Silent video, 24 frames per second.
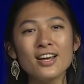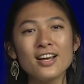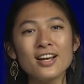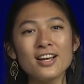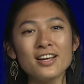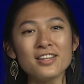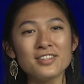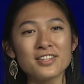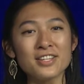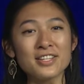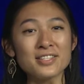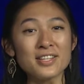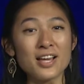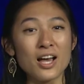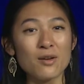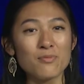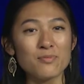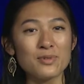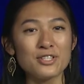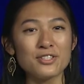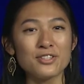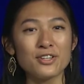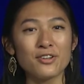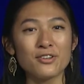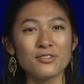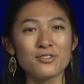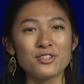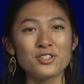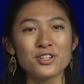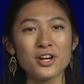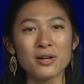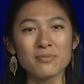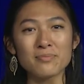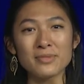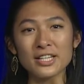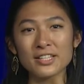In this episode,
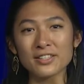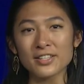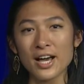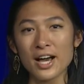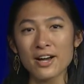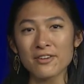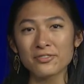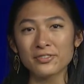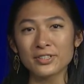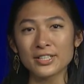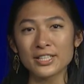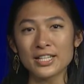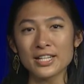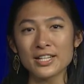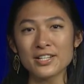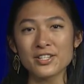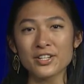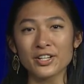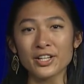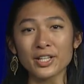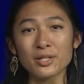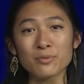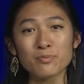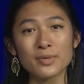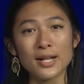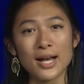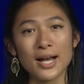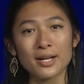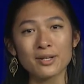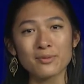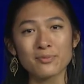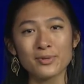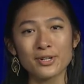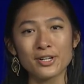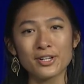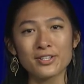Sean McLaughlin and Dereck
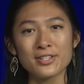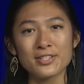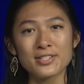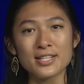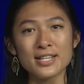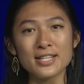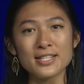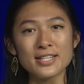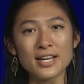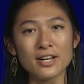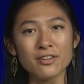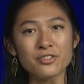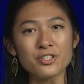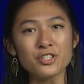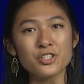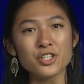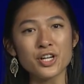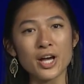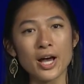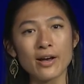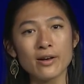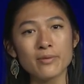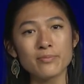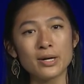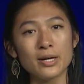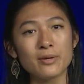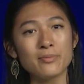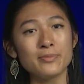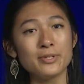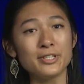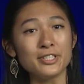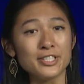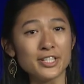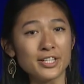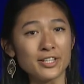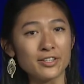Blackburn sit down to chat about
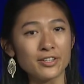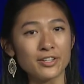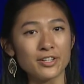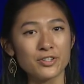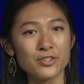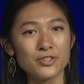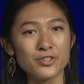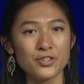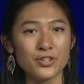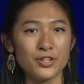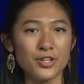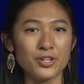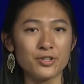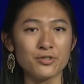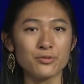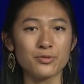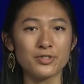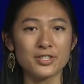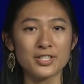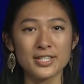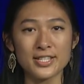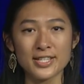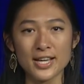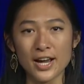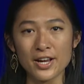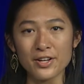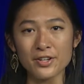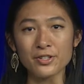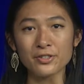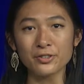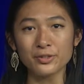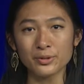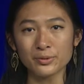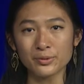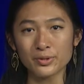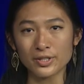building their studios with designer
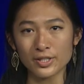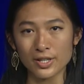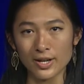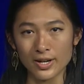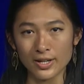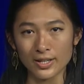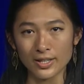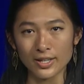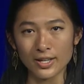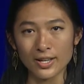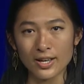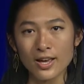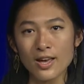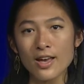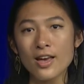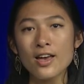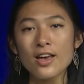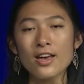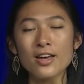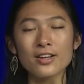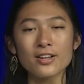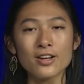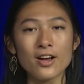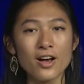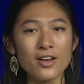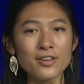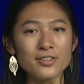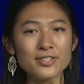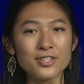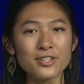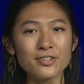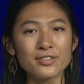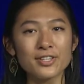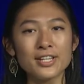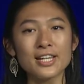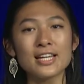Lou Clark, and
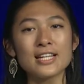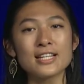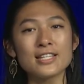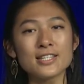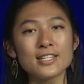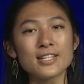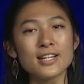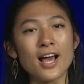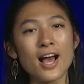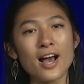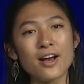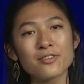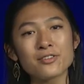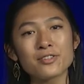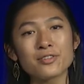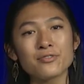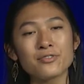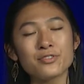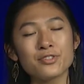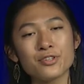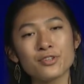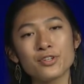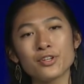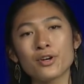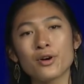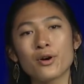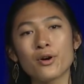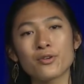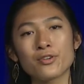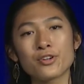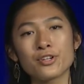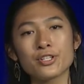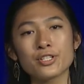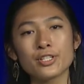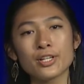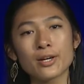also the ins and outs of studio
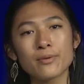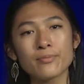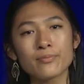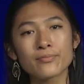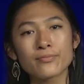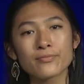ownership.